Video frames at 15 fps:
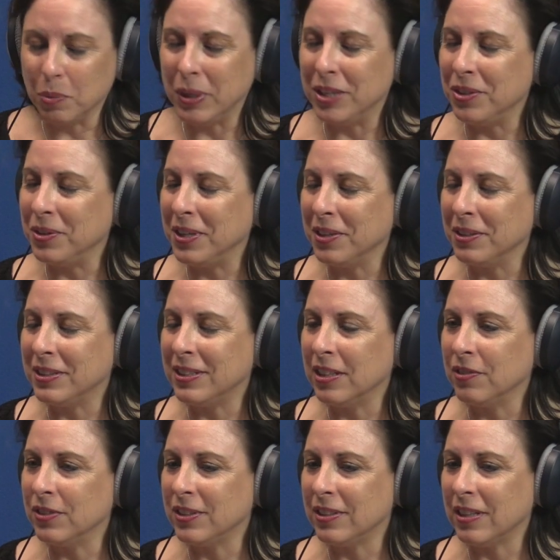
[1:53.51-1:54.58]
do here at
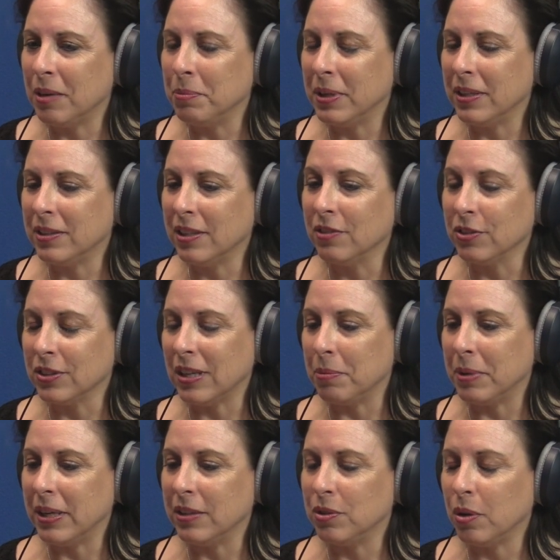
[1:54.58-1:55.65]

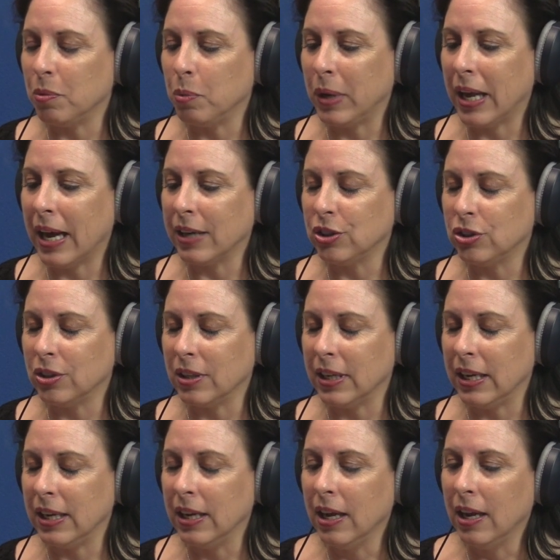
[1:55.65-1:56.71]
SilverSummit is that we
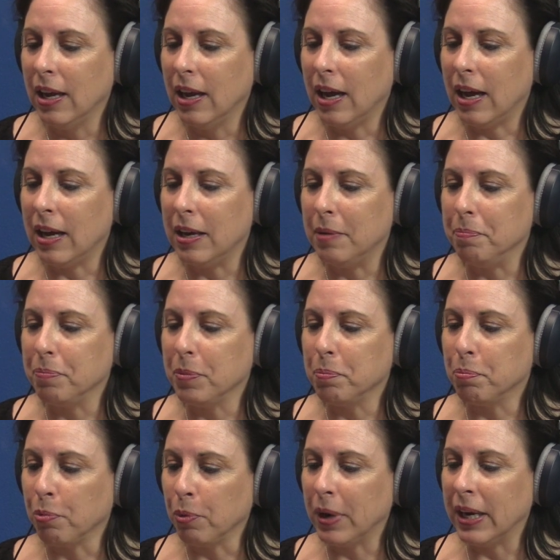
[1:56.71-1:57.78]
actually
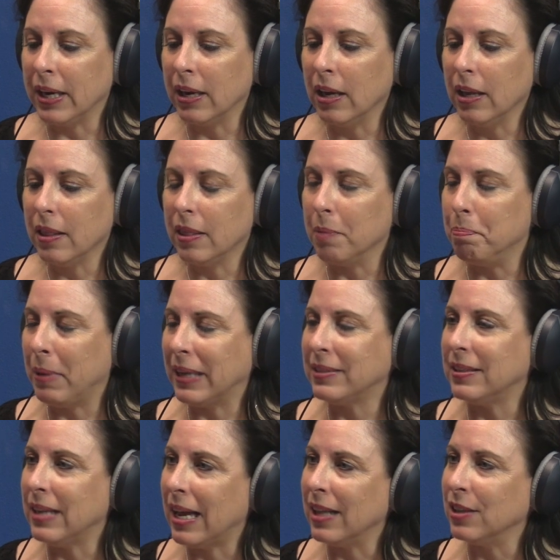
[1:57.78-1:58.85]
bring the
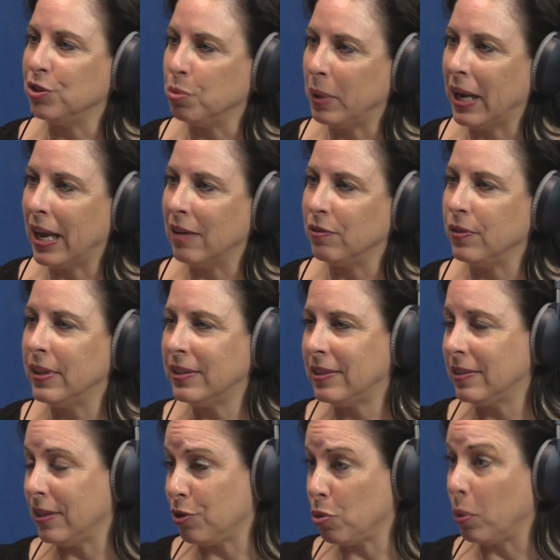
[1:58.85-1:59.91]
best knowledge we have. This
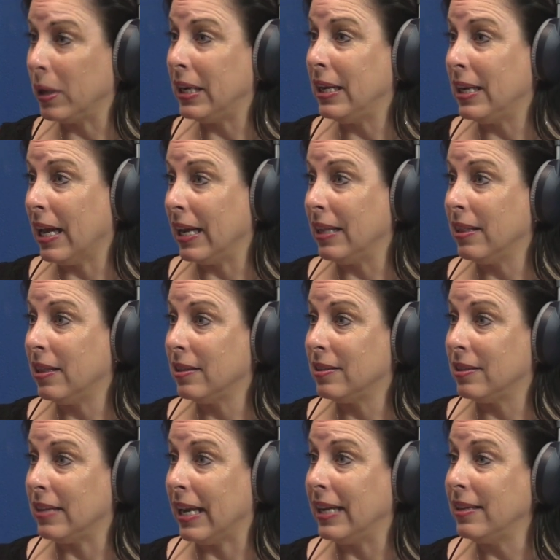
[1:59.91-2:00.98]
is the 29th
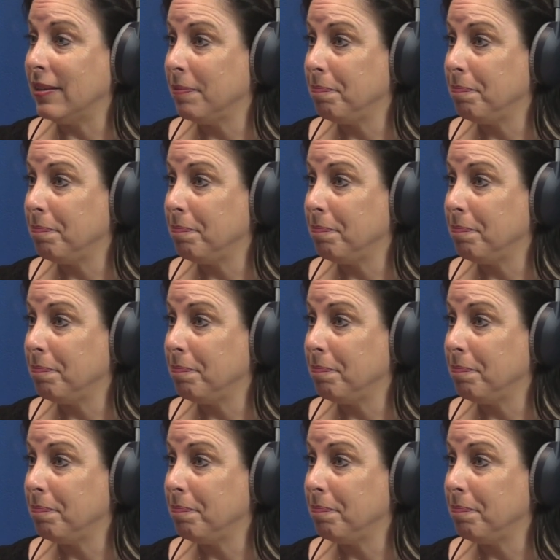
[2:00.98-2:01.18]
state.